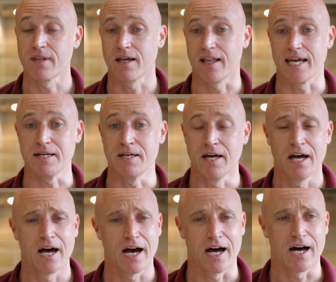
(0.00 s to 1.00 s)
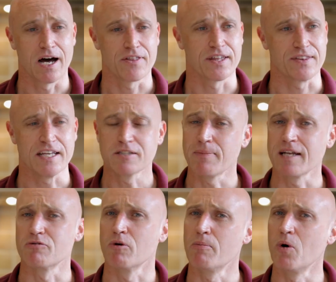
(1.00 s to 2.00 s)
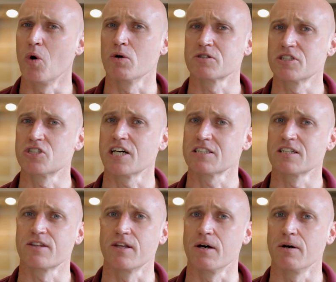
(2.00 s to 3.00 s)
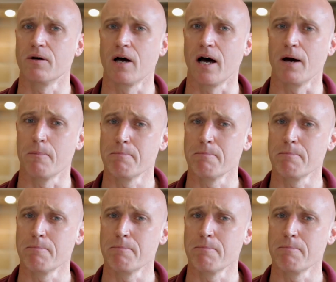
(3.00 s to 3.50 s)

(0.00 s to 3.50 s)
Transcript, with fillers: They, uh, I think the independent report suggested that uh,